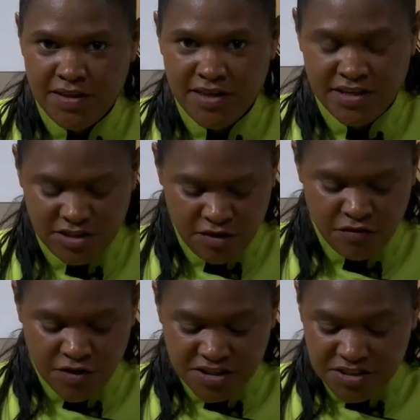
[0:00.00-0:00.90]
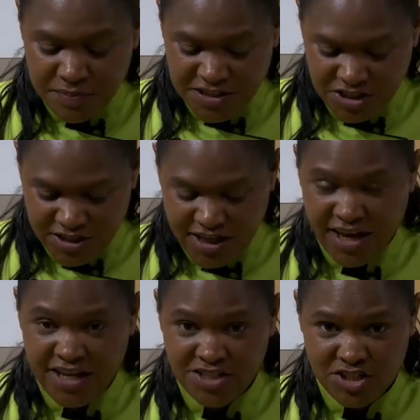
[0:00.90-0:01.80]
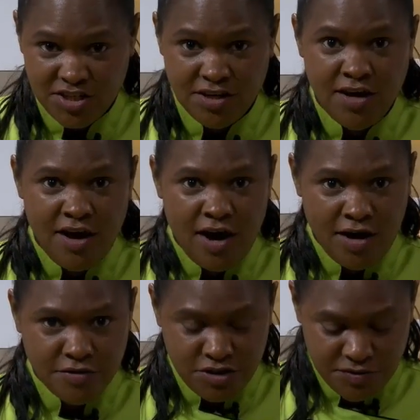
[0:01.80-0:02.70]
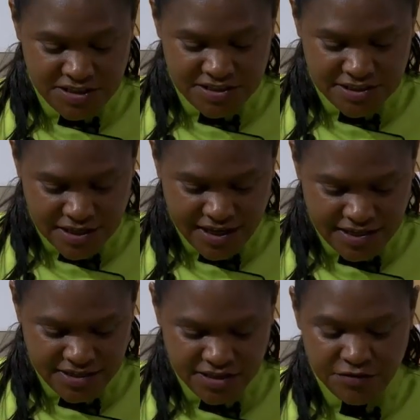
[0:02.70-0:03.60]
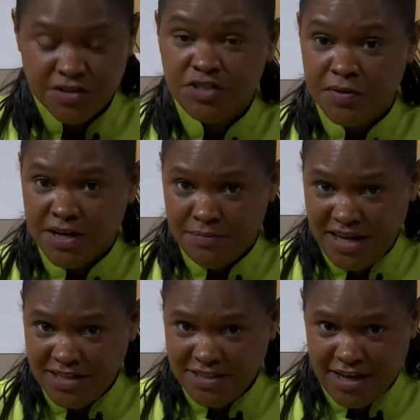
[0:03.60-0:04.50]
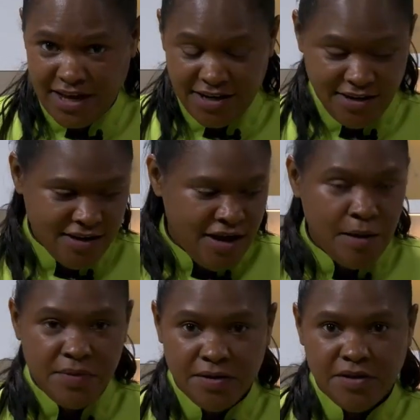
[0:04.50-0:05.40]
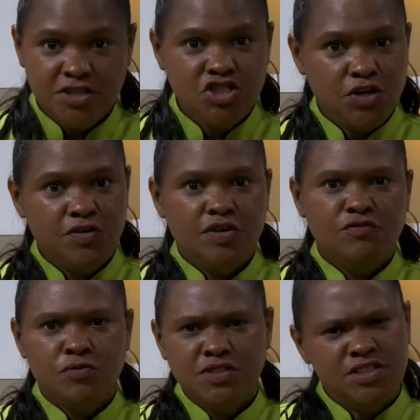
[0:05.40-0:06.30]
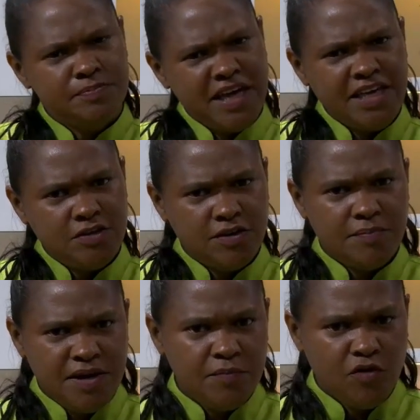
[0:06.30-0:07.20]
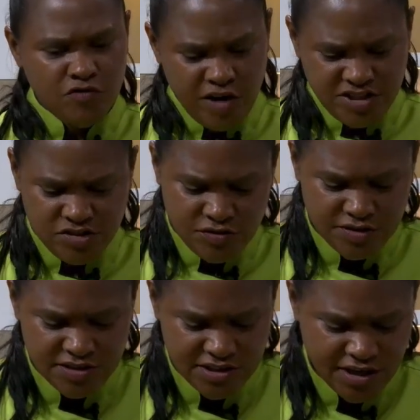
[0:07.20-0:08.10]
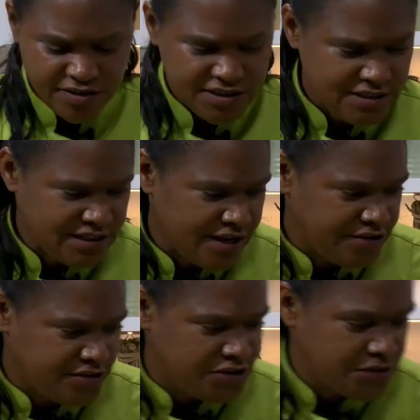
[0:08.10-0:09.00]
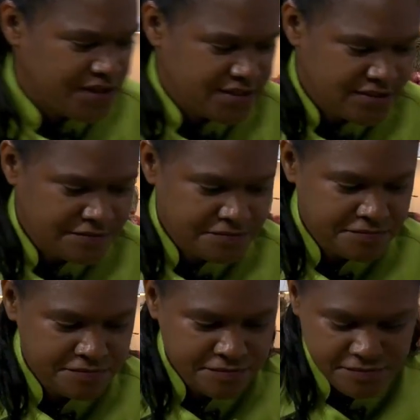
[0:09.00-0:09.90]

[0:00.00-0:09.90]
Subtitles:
this for a special occasion, I would do it slightly different. So we're going to make, but I'm going to show you, if you wanted to make it look a bit more restaurant style, this is how you do it.